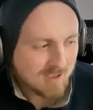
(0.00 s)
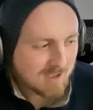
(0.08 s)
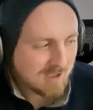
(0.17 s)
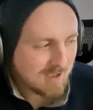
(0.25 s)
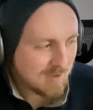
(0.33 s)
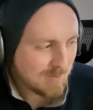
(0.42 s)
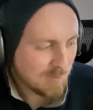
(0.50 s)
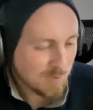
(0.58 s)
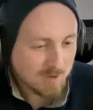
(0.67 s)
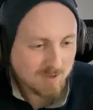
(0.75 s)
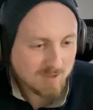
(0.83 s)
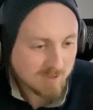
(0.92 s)

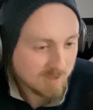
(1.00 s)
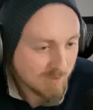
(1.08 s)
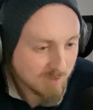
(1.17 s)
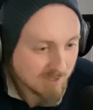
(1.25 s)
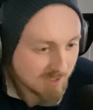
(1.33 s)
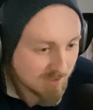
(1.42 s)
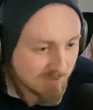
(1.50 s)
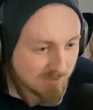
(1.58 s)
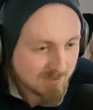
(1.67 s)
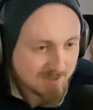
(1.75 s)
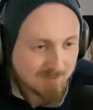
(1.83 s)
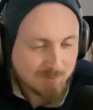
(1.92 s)
or, you know,
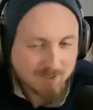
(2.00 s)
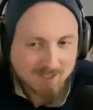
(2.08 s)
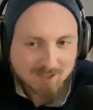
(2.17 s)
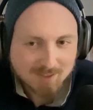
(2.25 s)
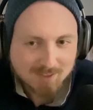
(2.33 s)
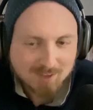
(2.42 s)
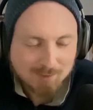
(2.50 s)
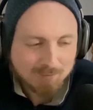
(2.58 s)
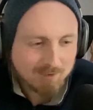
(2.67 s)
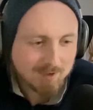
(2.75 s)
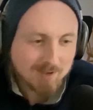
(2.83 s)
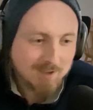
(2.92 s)
accused of being a thief, and